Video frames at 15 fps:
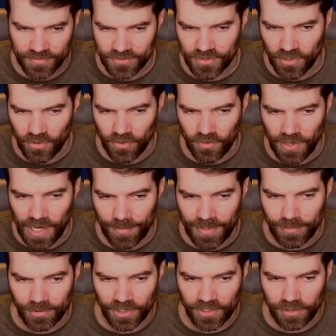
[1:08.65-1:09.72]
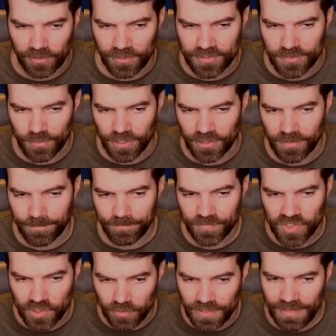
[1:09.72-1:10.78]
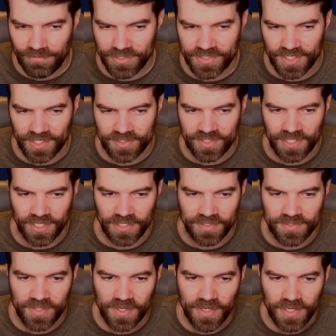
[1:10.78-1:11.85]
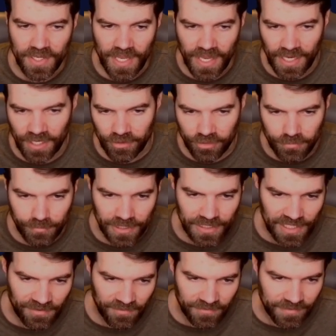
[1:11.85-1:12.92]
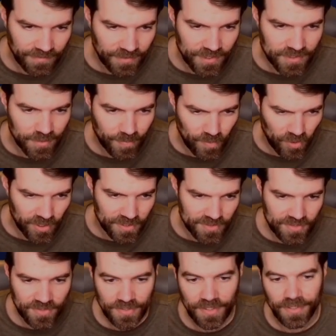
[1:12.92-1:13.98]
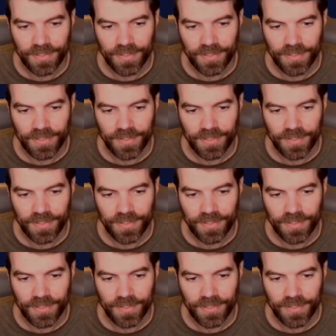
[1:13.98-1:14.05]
So I'm able to clear this with 2 level 60s and 3 level 50 supports.